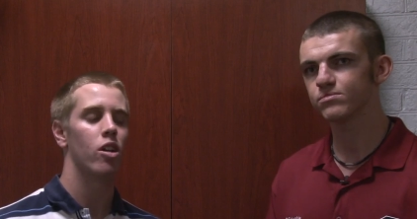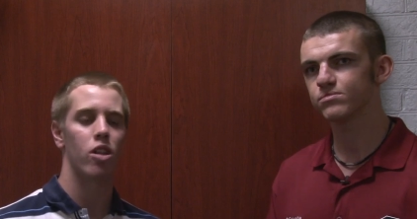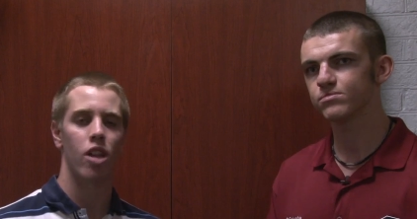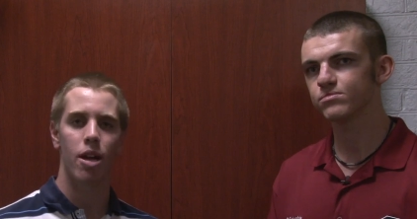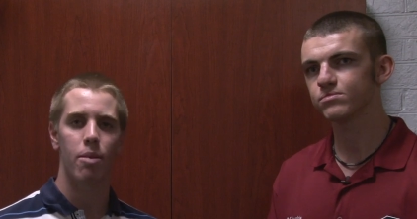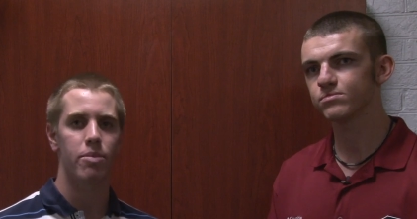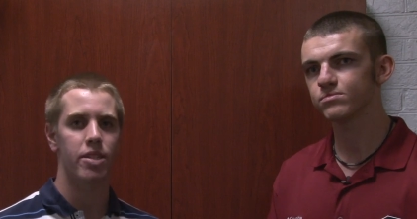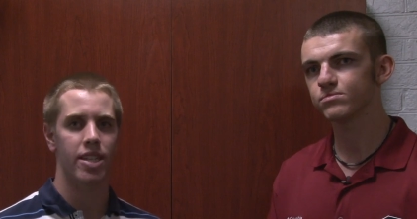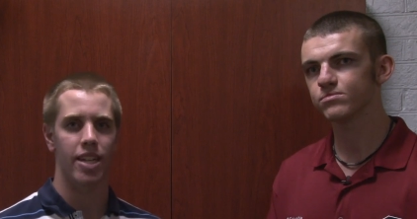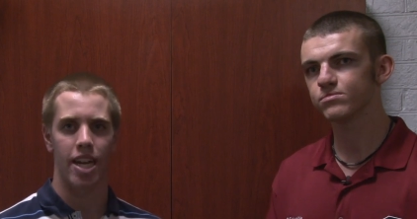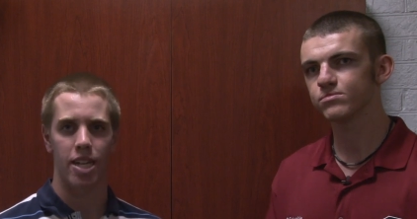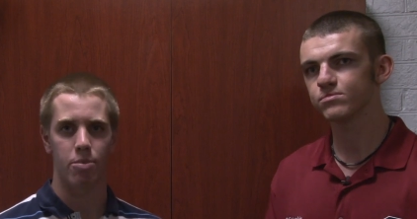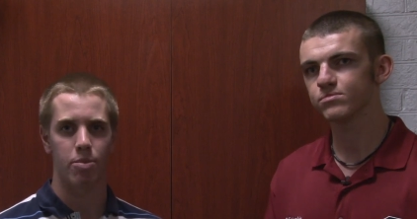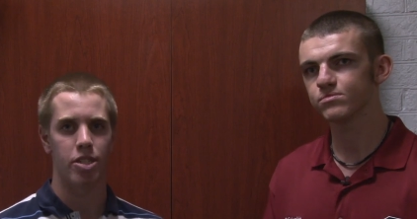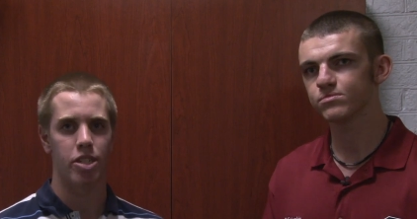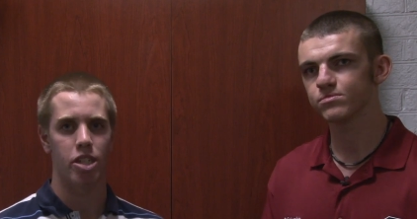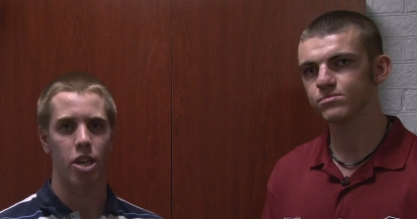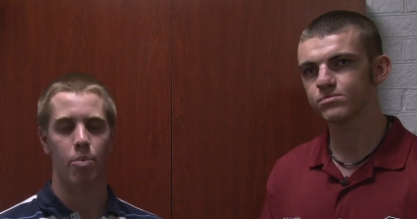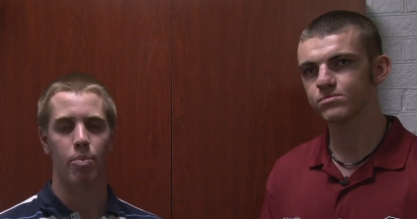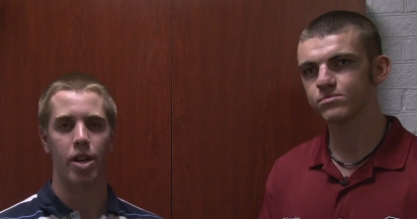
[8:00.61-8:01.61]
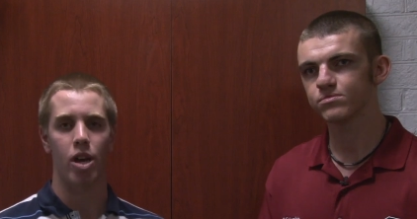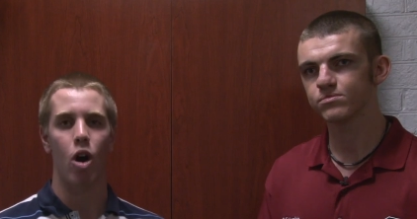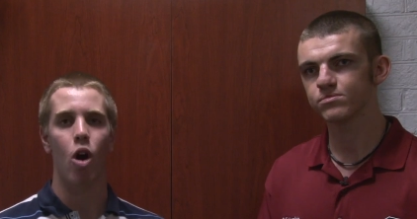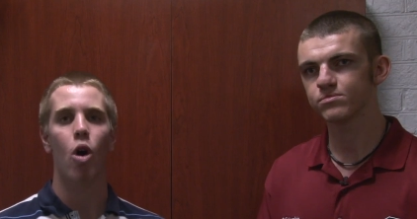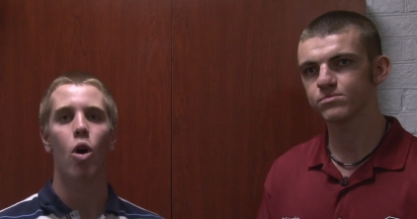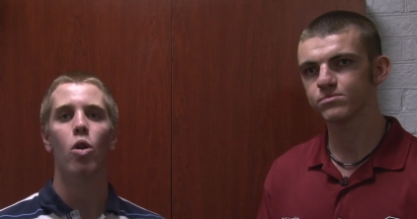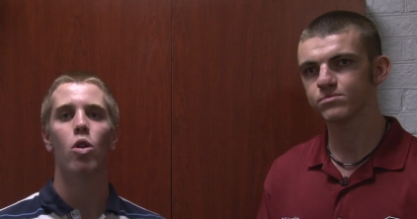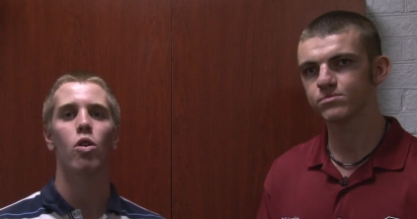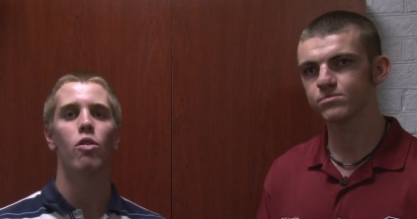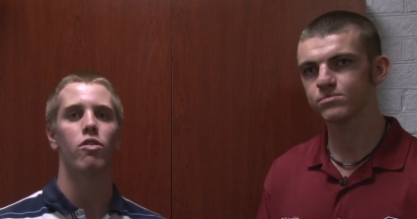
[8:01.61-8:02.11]
Speaker 1: Clemson has been jumping
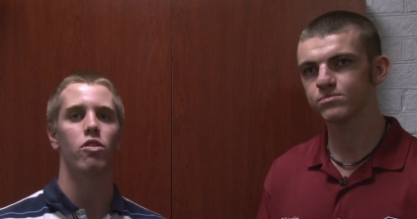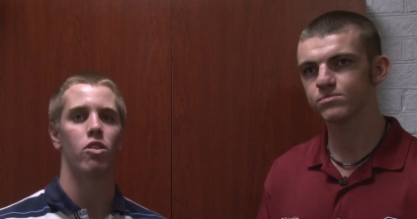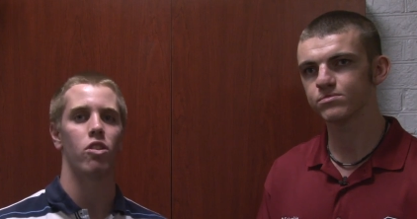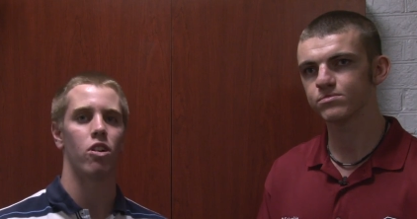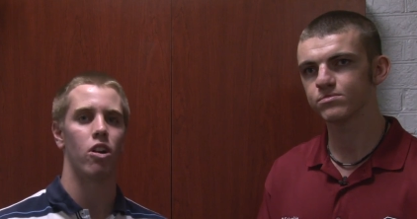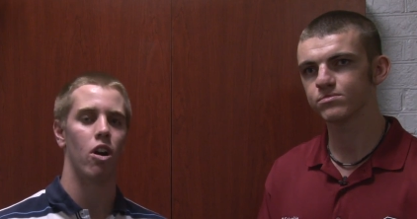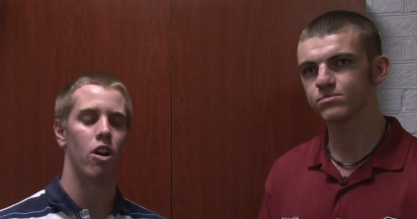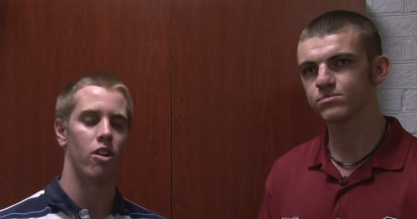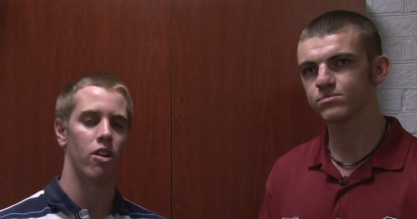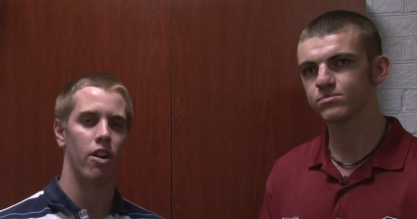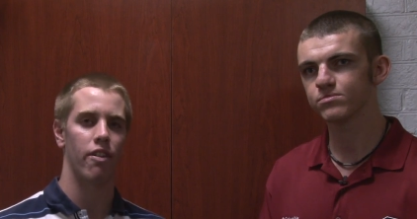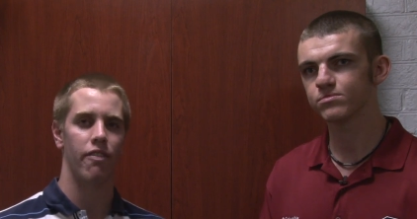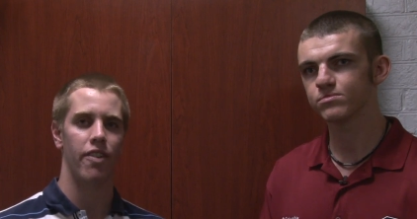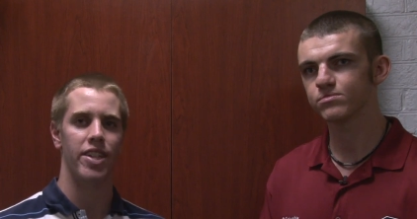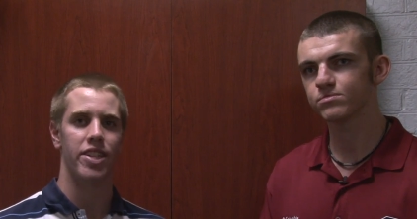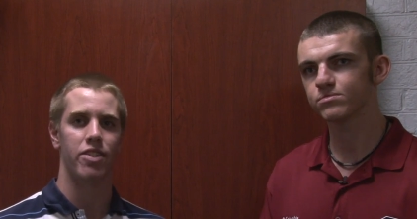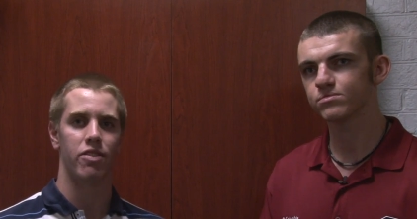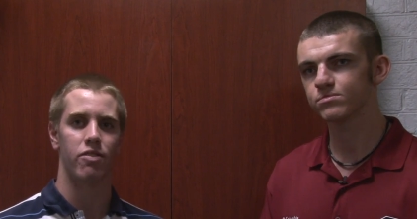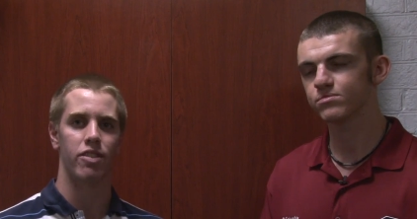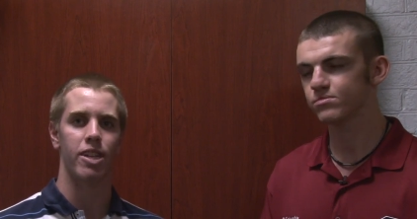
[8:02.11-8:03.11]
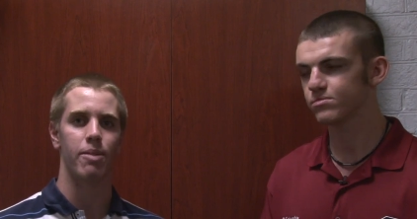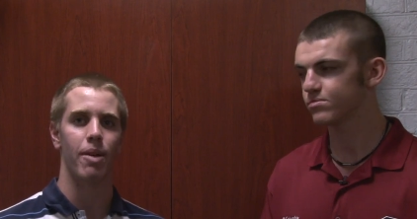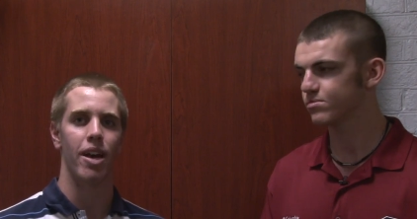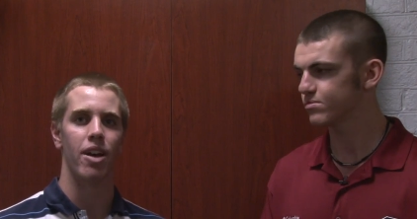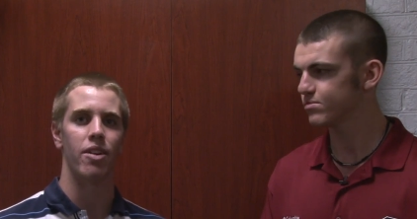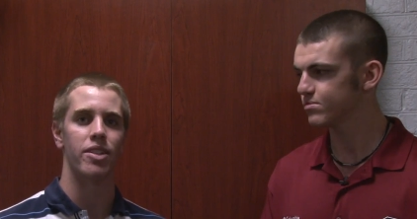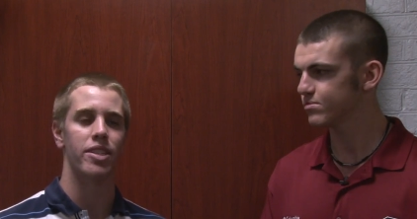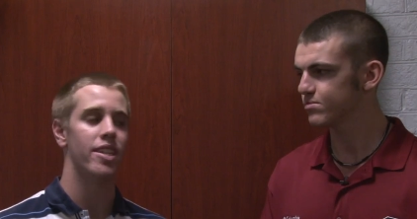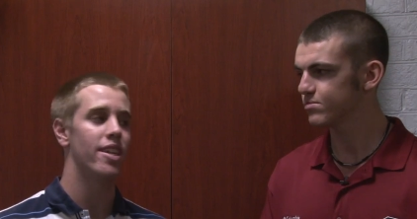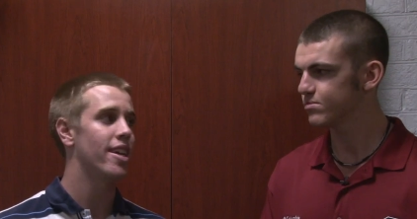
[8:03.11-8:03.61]
all over our, our offensive
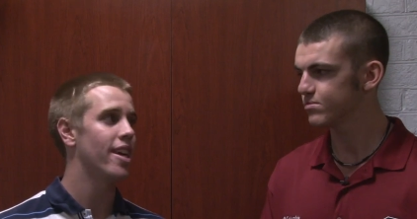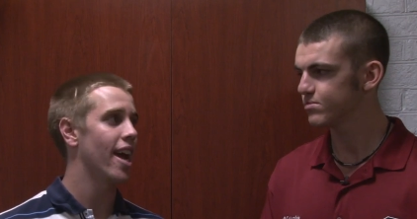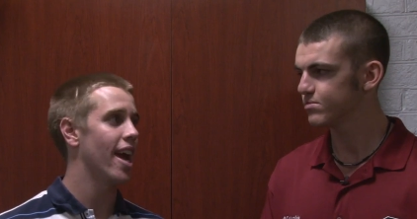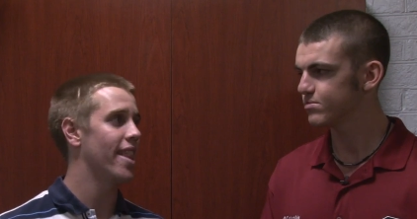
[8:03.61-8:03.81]
rebounds,